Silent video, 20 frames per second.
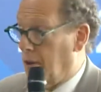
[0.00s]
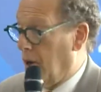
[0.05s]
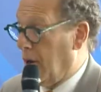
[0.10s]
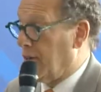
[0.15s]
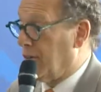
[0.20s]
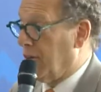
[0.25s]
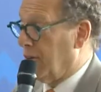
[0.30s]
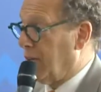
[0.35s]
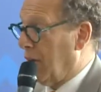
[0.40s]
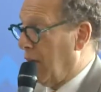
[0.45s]

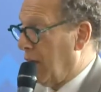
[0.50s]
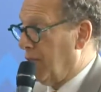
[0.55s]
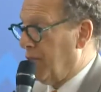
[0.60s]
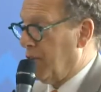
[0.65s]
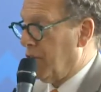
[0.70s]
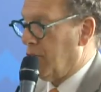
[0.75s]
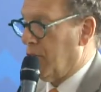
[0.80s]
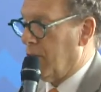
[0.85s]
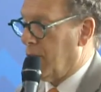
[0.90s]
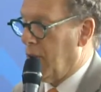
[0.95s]
onto
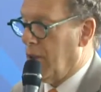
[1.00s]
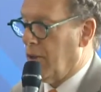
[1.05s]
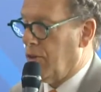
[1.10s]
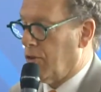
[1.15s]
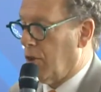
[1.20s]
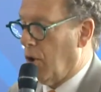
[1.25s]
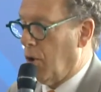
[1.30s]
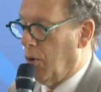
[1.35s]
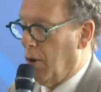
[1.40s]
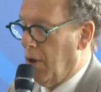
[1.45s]
television.
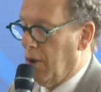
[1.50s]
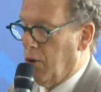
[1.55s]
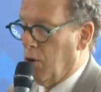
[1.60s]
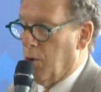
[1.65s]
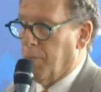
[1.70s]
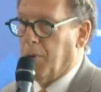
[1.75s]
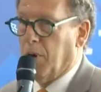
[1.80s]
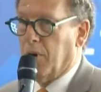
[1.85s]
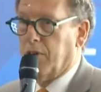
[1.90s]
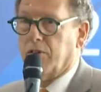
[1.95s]
So
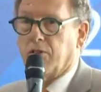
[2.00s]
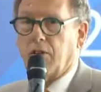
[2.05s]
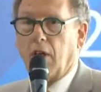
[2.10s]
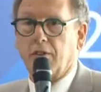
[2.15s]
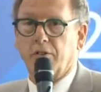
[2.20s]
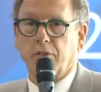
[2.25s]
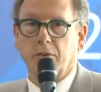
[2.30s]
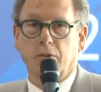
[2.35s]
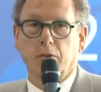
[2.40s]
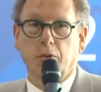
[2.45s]
your books
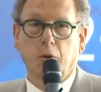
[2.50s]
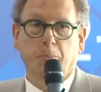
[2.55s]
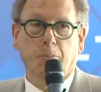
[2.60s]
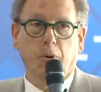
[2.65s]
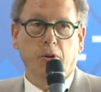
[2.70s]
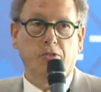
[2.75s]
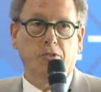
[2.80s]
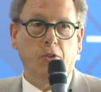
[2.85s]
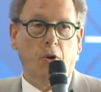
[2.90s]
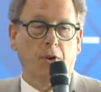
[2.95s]

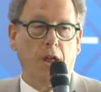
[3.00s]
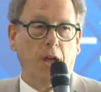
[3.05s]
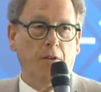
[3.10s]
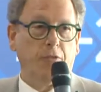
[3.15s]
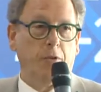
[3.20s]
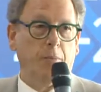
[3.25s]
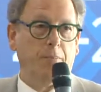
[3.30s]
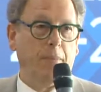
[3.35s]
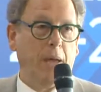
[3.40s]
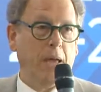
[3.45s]
don't
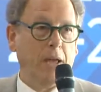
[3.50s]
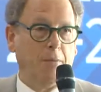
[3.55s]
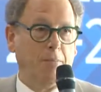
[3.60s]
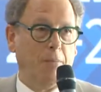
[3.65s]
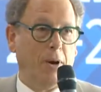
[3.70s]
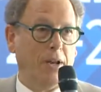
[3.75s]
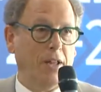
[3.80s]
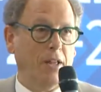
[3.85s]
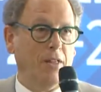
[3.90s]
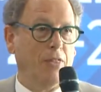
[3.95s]
have to make
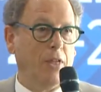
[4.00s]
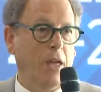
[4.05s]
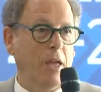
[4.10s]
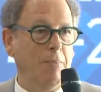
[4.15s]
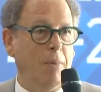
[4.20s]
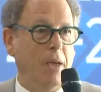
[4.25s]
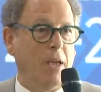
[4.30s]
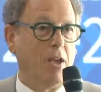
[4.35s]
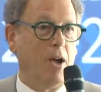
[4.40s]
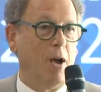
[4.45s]
money. They
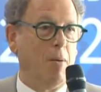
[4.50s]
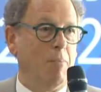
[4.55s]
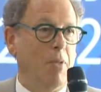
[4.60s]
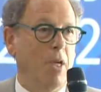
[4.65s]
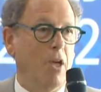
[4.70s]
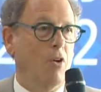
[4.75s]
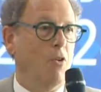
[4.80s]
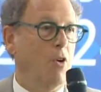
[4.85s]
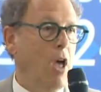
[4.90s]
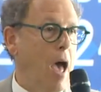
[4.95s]
become
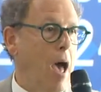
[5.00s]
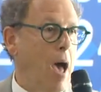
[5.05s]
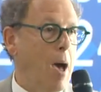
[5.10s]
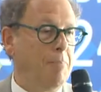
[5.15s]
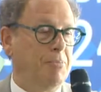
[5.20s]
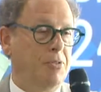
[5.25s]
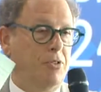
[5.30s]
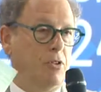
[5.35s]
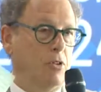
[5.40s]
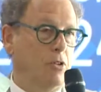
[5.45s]

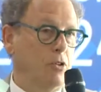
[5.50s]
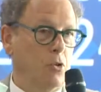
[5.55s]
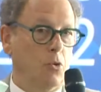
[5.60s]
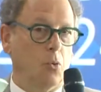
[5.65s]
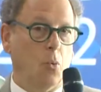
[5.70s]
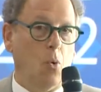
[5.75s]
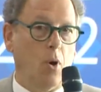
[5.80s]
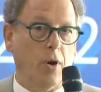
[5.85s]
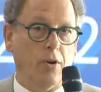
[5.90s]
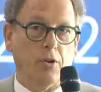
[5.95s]

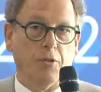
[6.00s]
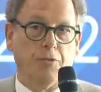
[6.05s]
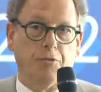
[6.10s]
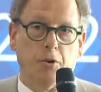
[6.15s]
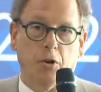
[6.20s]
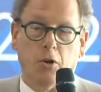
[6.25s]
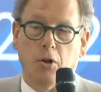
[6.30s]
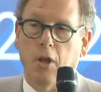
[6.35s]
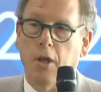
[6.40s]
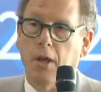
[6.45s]
absolute
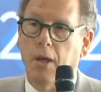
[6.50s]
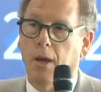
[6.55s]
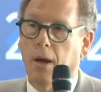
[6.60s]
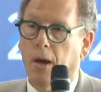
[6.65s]
wonderful